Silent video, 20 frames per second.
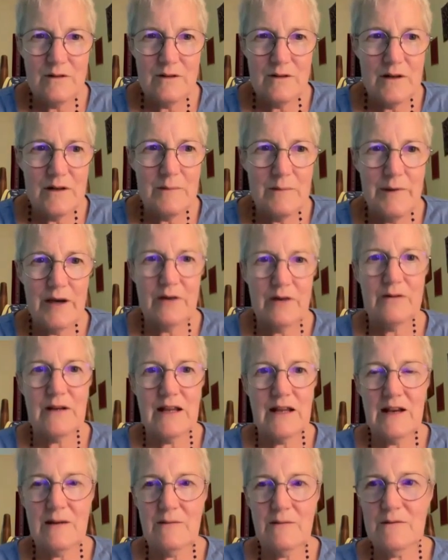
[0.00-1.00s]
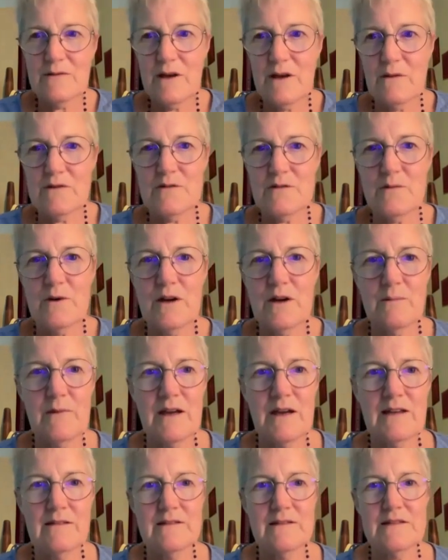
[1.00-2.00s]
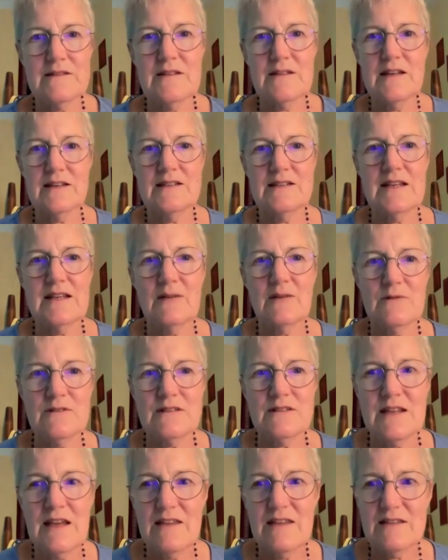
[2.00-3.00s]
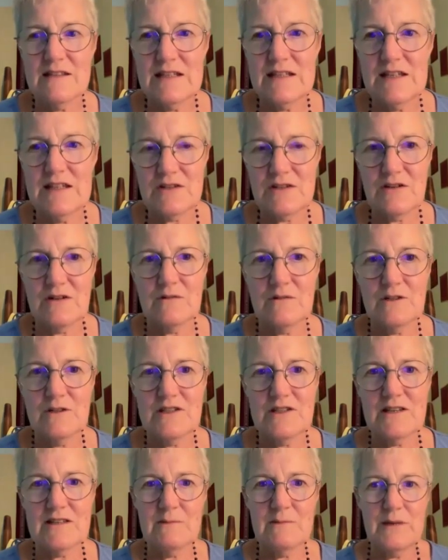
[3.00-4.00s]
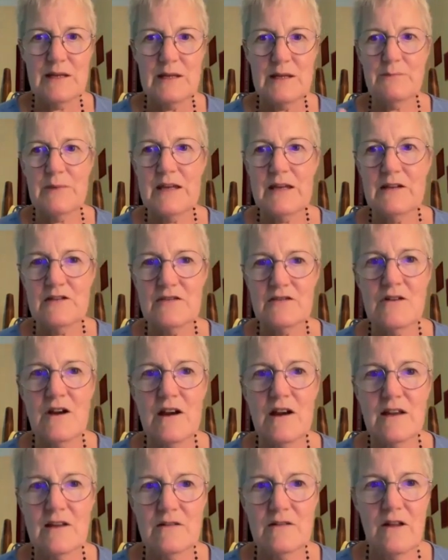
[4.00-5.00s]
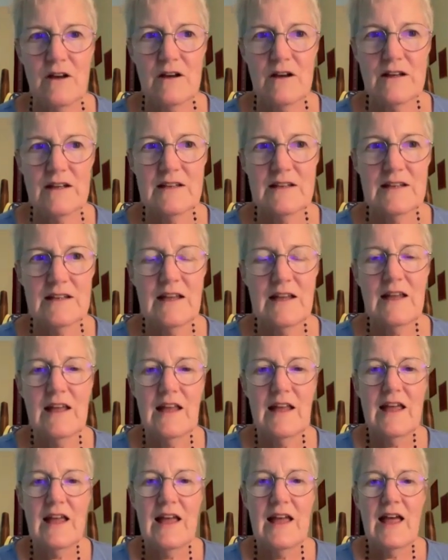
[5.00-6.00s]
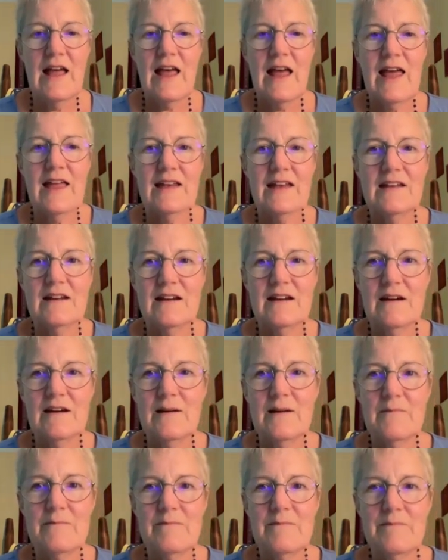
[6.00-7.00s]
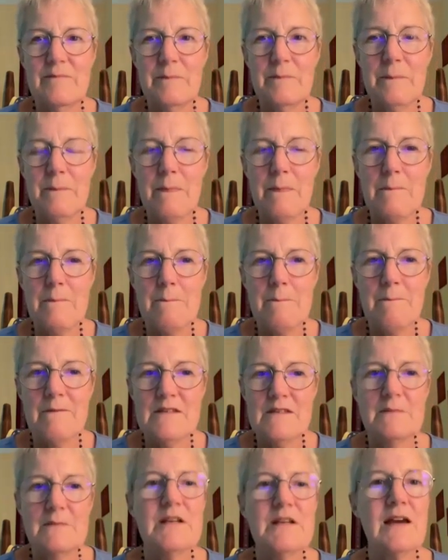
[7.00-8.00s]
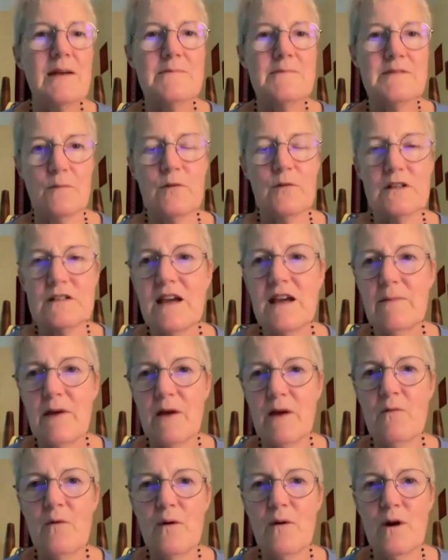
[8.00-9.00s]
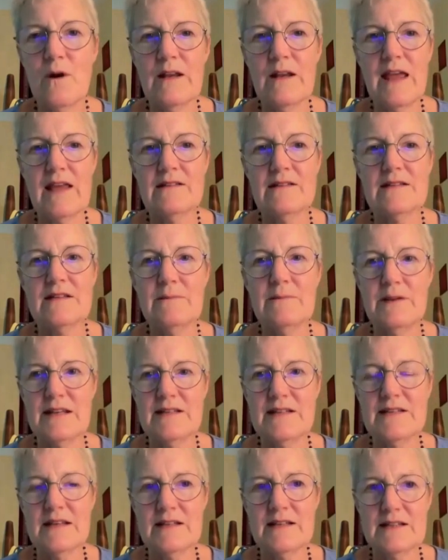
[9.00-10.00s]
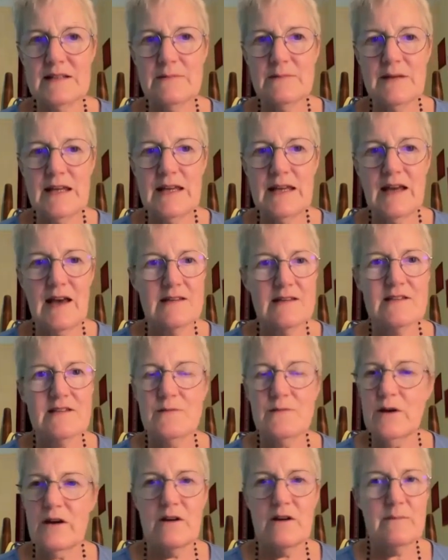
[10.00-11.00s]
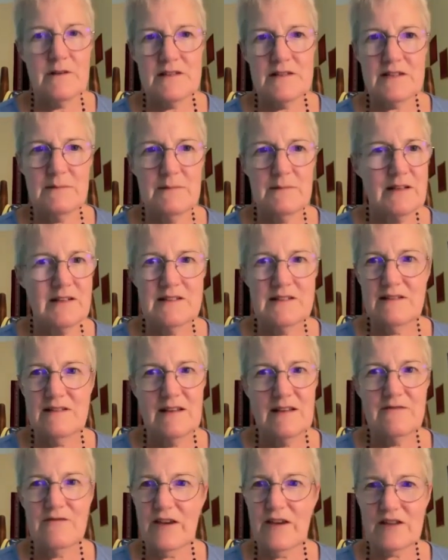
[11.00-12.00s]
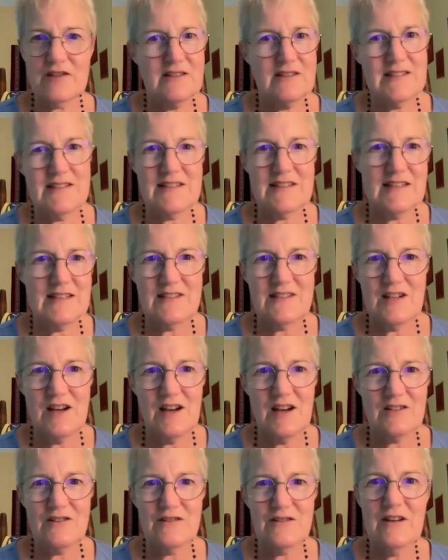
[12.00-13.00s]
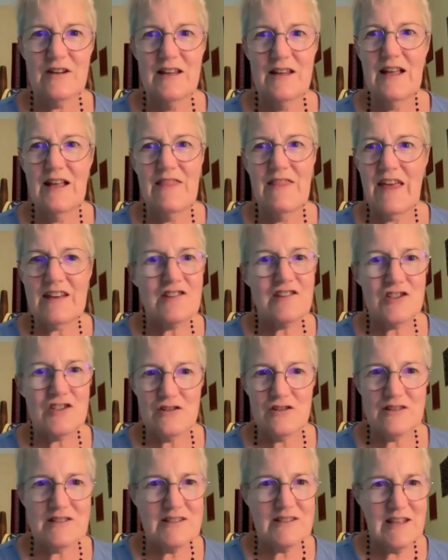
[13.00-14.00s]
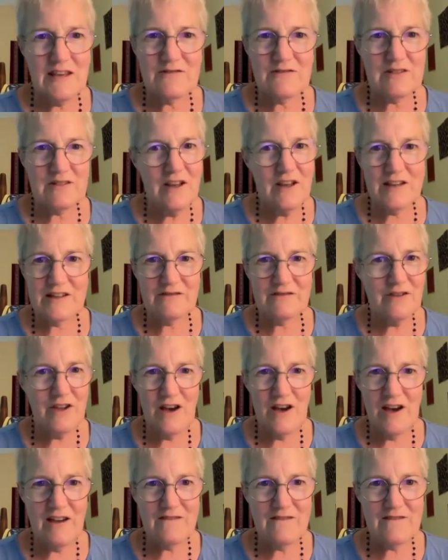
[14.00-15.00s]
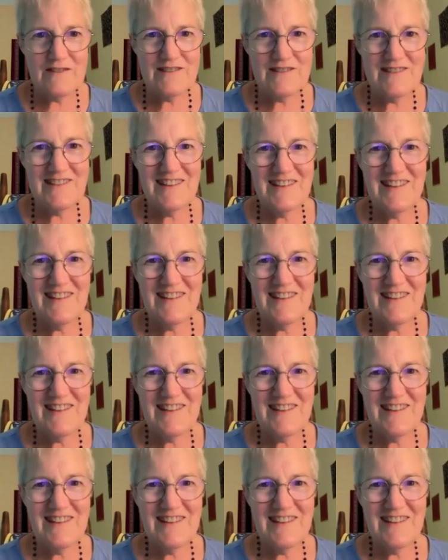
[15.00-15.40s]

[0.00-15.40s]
and about, and I was wearing my Silence Equals Death t-shirt, which has a big pink triangle on it. And one time I wore it and somebody said to me, I swear he must have been an infectious disease doctor. That shirt saved a lot of lives.